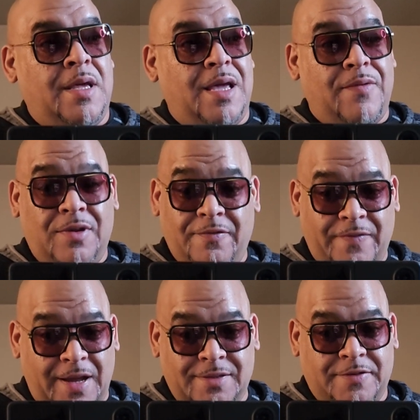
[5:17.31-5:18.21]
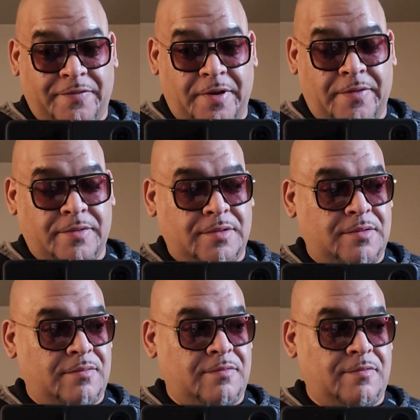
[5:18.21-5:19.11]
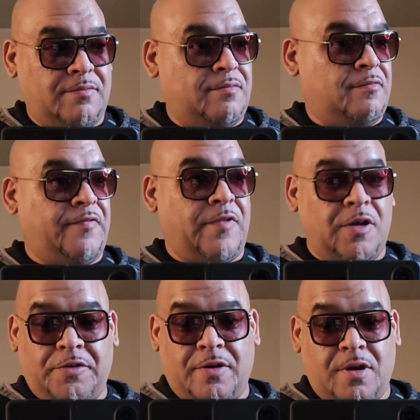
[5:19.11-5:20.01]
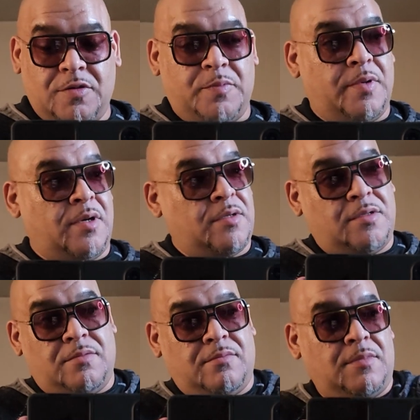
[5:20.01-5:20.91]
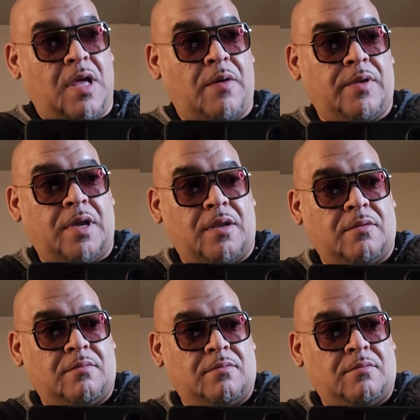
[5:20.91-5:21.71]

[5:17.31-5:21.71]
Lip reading: if you can find this fragrance for under $100, I would get it.